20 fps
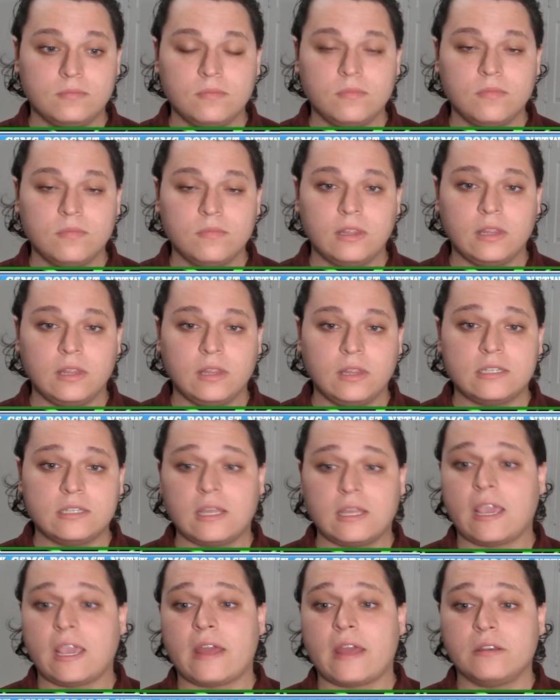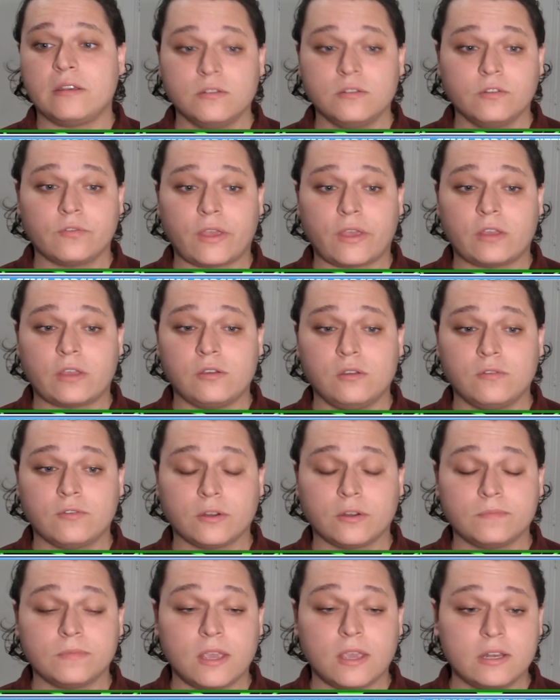lead to the end for Vancouver,
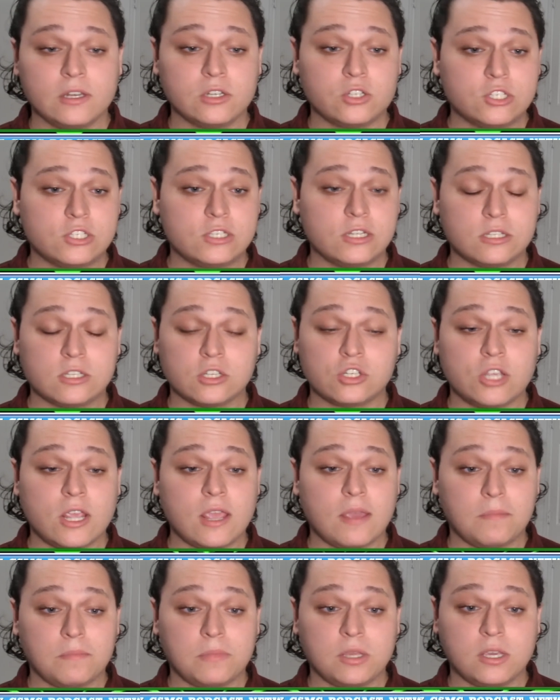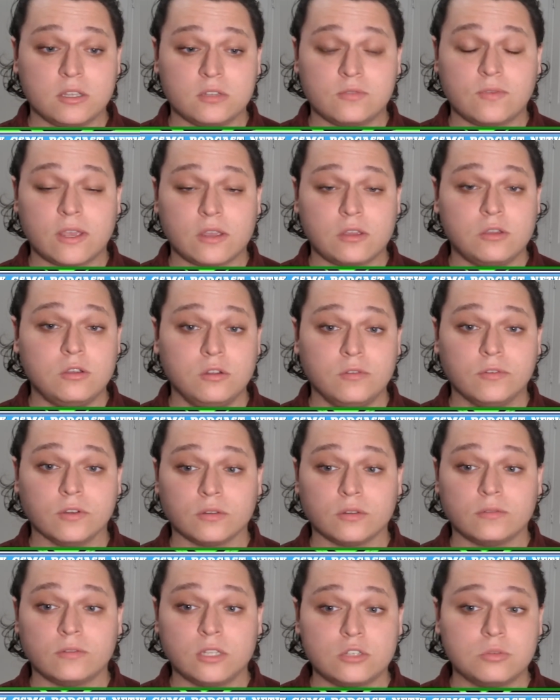and it's it's a shame because Vancouver
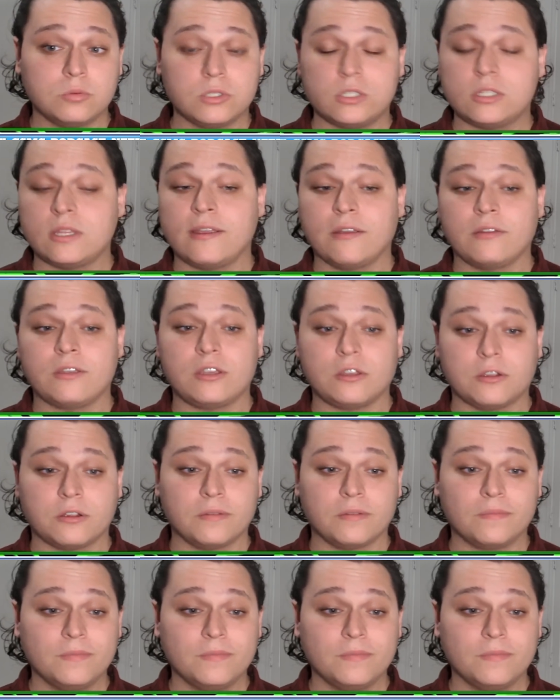this was their year.